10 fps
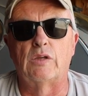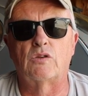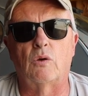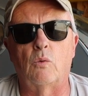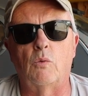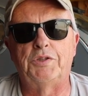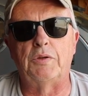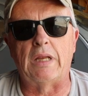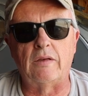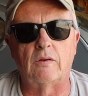So what
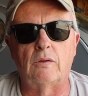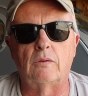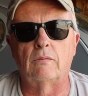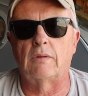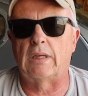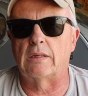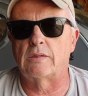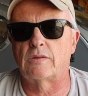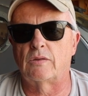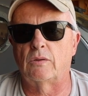you need to do
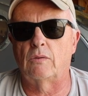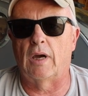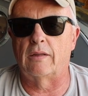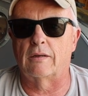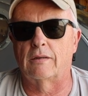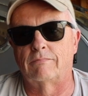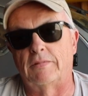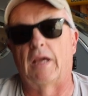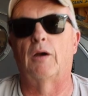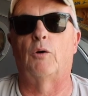is to either
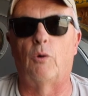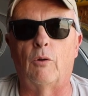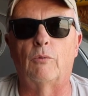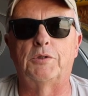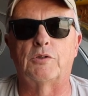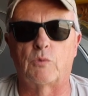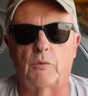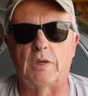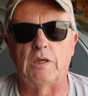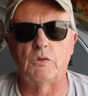dig a hole, which is
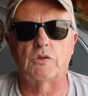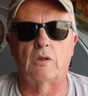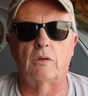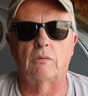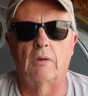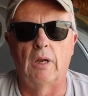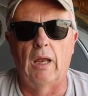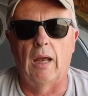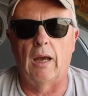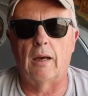what we used to do,
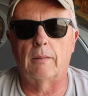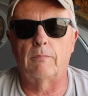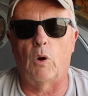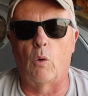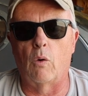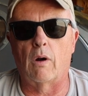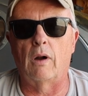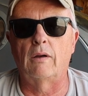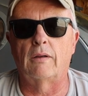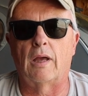
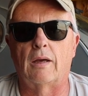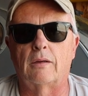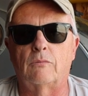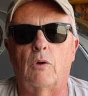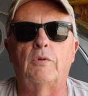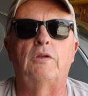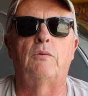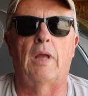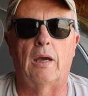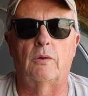or what we
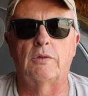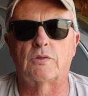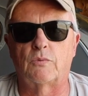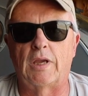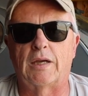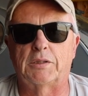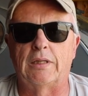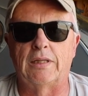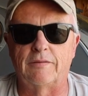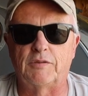do now is we
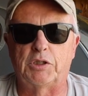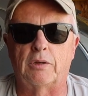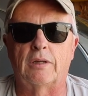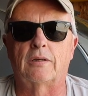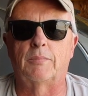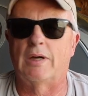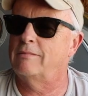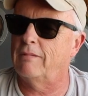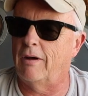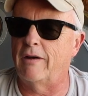actually lift the trailer.
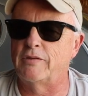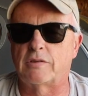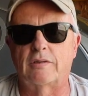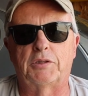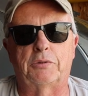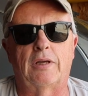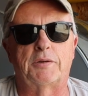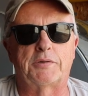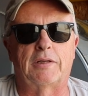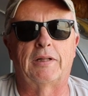But obviously the
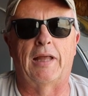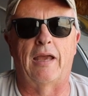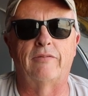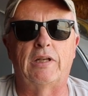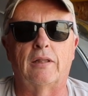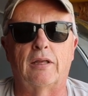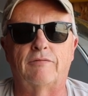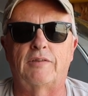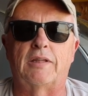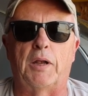trailer is a little heavy to
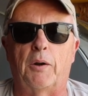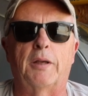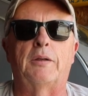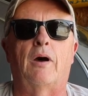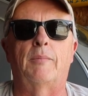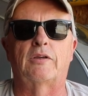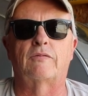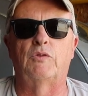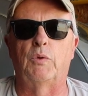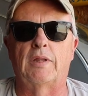lift, and the
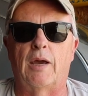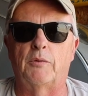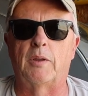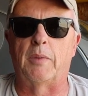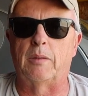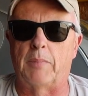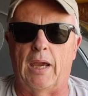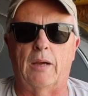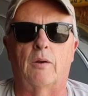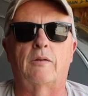ergonomics of doing that with a bent
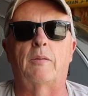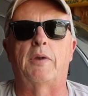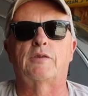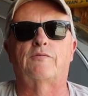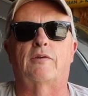back aren't the best